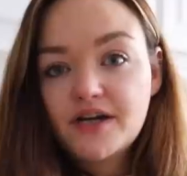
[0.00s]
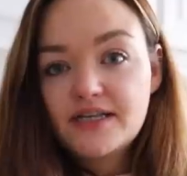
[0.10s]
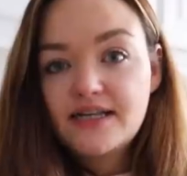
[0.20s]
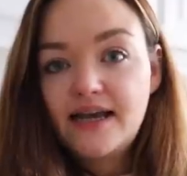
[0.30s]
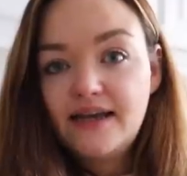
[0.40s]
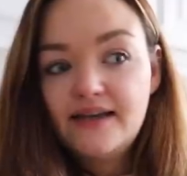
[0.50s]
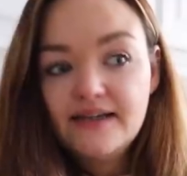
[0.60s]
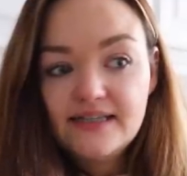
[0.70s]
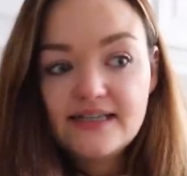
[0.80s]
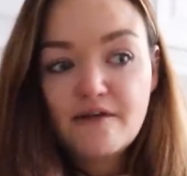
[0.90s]
Thursday
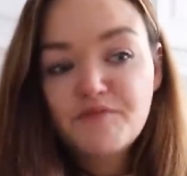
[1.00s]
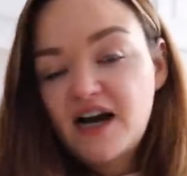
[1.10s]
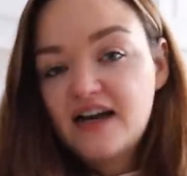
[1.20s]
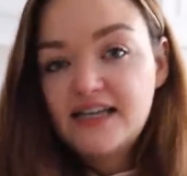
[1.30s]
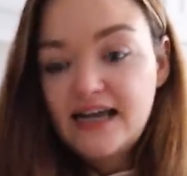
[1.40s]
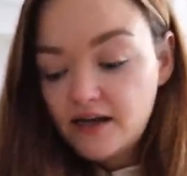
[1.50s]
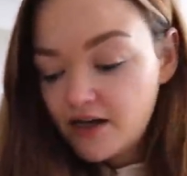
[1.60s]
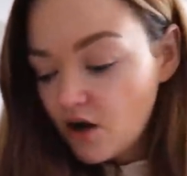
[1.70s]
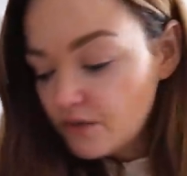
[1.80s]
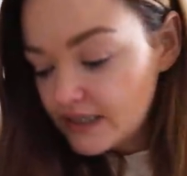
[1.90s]
in December, and then I
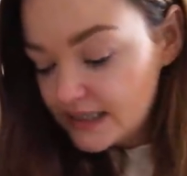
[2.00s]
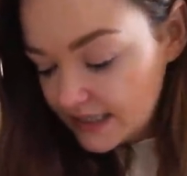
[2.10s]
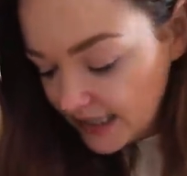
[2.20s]
always